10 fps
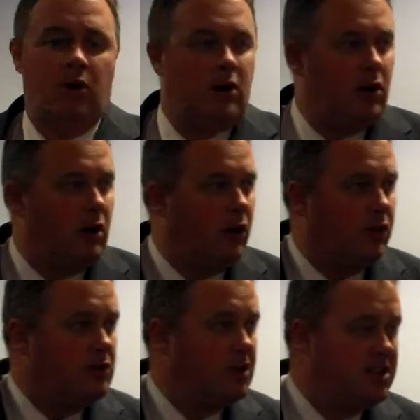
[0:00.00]
where
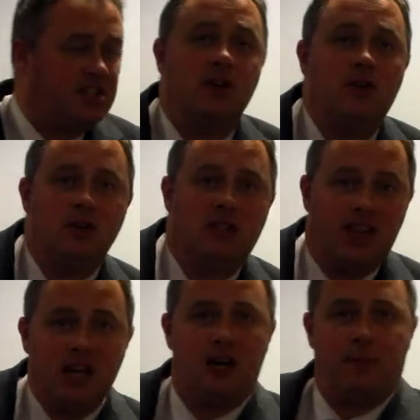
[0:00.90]
there's a series
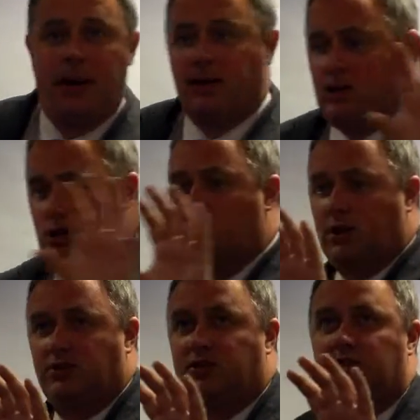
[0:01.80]
of independent
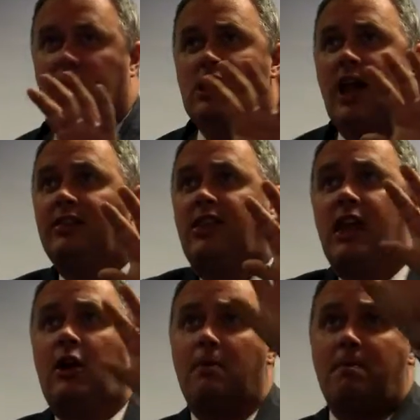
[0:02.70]
units and
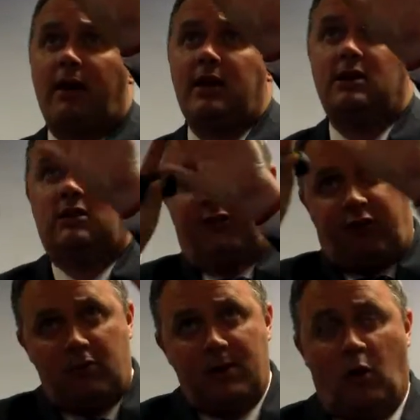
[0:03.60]
they combine to
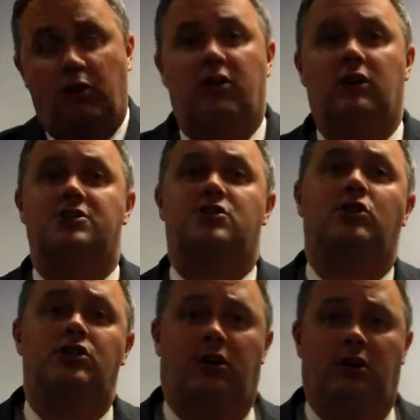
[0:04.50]
form an overall
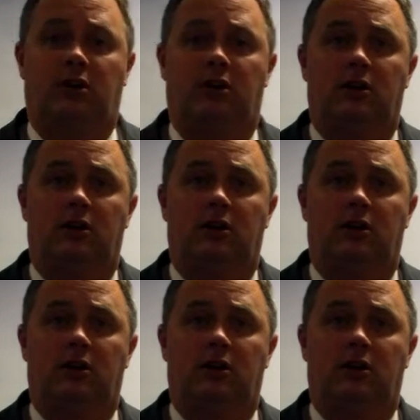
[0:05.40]
structure.